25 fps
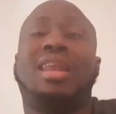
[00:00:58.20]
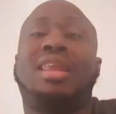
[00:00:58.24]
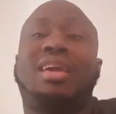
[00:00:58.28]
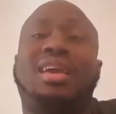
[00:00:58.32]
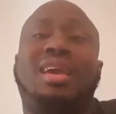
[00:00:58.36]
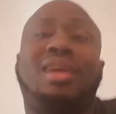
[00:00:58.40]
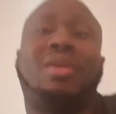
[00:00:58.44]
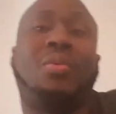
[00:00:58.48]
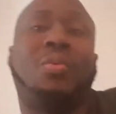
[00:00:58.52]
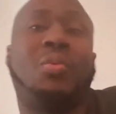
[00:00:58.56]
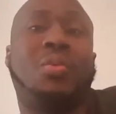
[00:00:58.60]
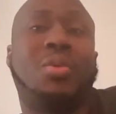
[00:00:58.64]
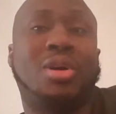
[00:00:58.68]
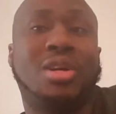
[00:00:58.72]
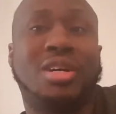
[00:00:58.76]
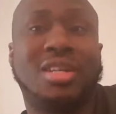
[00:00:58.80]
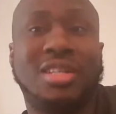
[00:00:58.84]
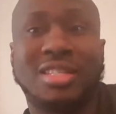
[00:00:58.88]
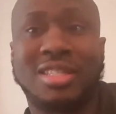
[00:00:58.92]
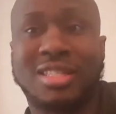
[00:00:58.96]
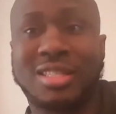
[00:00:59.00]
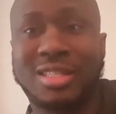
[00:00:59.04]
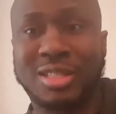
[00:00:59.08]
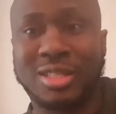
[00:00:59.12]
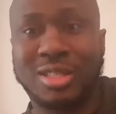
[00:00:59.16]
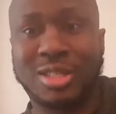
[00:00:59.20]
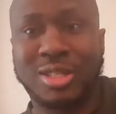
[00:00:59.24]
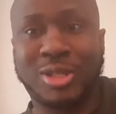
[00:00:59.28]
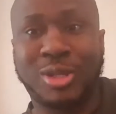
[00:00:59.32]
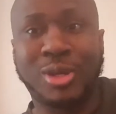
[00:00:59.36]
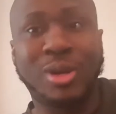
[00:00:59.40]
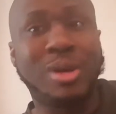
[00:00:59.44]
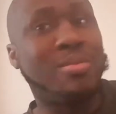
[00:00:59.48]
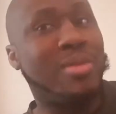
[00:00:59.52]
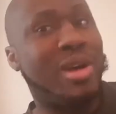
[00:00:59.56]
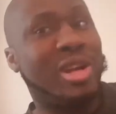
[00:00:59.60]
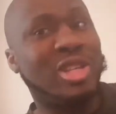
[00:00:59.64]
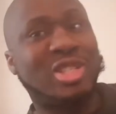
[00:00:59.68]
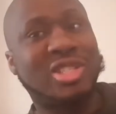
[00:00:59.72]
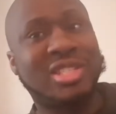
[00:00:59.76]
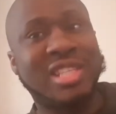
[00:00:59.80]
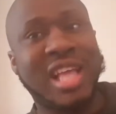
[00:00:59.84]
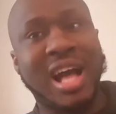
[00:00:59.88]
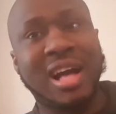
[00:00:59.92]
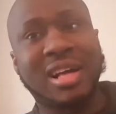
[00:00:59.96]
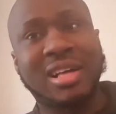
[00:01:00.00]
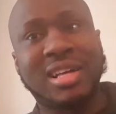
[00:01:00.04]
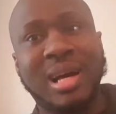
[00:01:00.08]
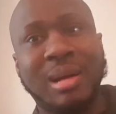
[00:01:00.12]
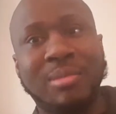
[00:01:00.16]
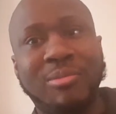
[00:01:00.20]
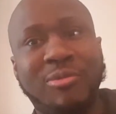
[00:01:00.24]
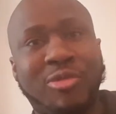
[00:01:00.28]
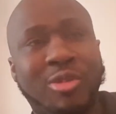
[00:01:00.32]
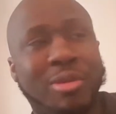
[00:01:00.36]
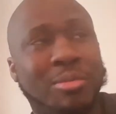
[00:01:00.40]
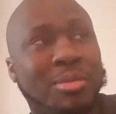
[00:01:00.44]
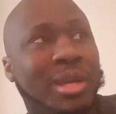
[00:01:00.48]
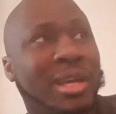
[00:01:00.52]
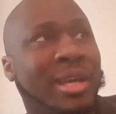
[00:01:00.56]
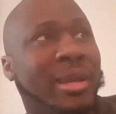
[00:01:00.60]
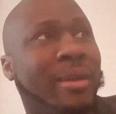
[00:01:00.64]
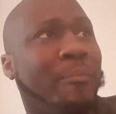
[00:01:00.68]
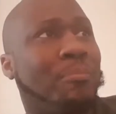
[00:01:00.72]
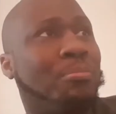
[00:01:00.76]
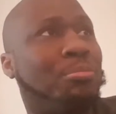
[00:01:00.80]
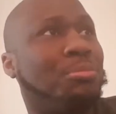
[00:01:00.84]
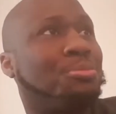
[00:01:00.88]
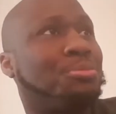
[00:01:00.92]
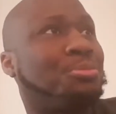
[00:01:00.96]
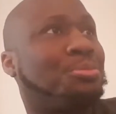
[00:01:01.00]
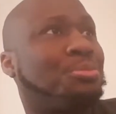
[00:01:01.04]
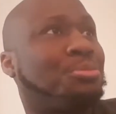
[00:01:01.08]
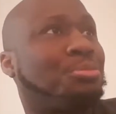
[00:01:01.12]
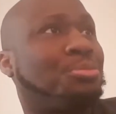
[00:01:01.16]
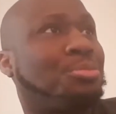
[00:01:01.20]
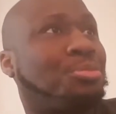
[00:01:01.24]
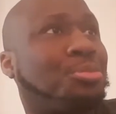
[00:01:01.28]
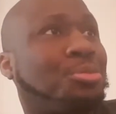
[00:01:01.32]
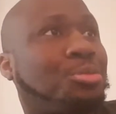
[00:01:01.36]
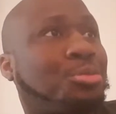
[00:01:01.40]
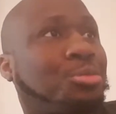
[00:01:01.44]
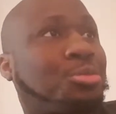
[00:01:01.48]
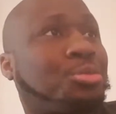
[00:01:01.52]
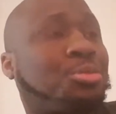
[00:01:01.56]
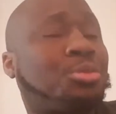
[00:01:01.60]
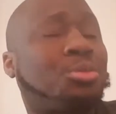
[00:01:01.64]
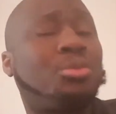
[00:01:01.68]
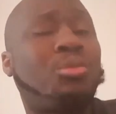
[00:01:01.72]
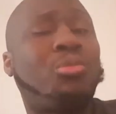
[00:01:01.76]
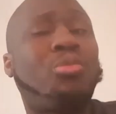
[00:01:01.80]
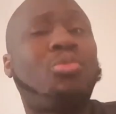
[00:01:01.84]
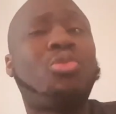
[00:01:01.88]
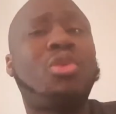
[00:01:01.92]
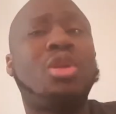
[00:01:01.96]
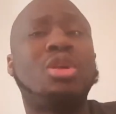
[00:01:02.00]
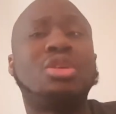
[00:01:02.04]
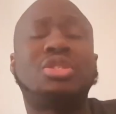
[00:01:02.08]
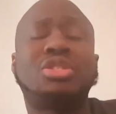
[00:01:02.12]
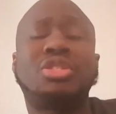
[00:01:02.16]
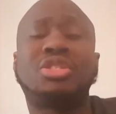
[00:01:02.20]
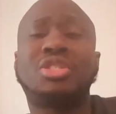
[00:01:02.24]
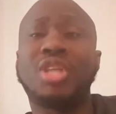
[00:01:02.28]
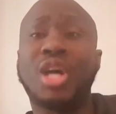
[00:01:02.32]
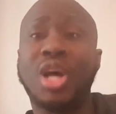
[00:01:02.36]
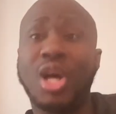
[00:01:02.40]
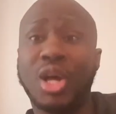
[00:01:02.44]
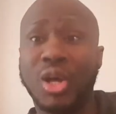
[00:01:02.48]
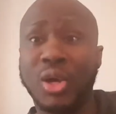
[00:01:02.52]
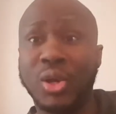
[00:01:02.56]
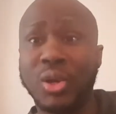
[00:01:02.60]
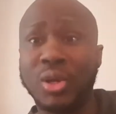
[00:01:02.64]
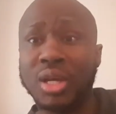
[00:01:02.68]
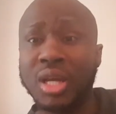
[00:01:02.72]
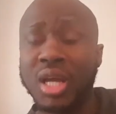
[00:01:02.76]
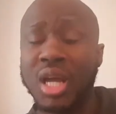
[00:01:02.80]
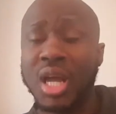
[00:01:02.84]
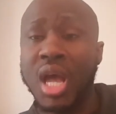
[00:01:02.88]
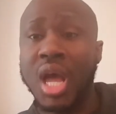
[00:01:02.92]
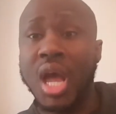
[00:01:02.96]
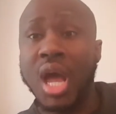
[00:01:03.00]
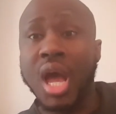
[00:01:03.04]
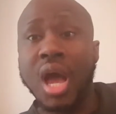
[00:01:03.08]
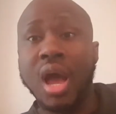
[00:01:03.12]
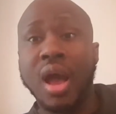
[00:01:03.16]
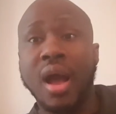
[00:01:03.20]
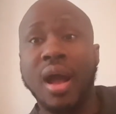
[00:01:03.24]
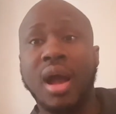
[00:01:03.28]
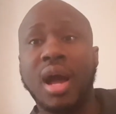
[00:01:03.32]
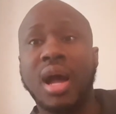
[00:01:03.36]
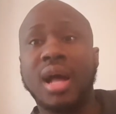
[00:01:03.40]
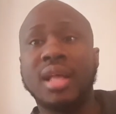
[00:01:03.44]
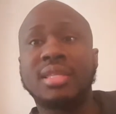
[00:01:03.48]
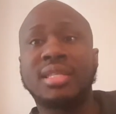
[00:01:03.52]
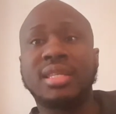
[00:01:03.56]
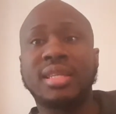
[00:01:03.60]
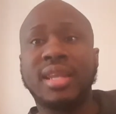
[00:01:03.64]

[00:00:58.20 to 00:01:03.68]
It was too much dot com for me. So, on